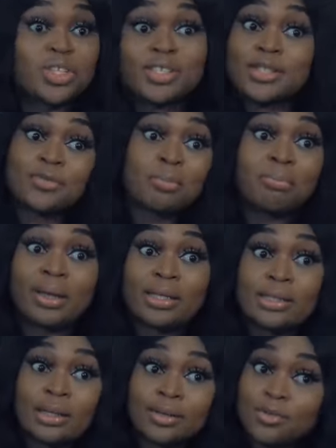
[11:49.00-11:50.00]
which is even
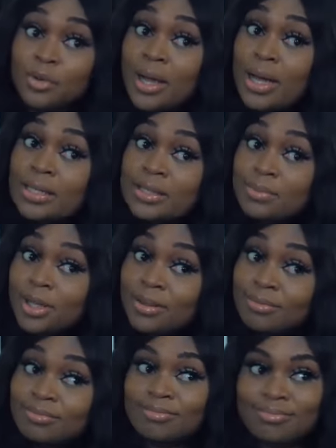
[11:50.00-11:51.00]
better if you ask me.